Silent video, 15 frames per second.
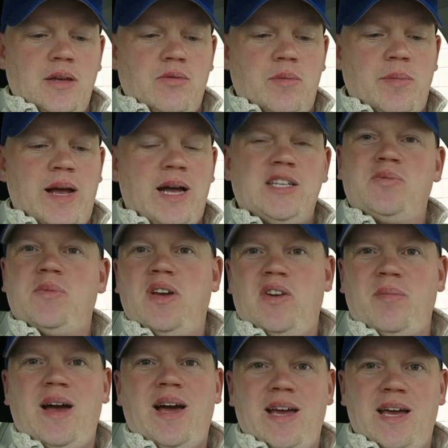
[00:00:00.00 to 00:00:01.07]
Reminds me of
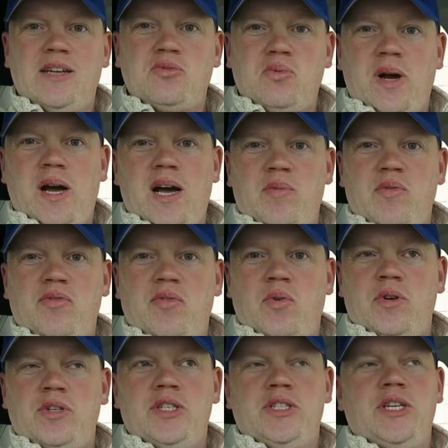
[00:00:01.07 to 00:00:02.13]
my ex-wife
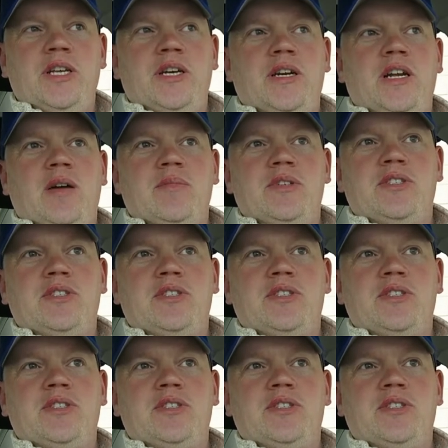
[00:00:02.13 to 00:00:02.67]
before she cheated on me.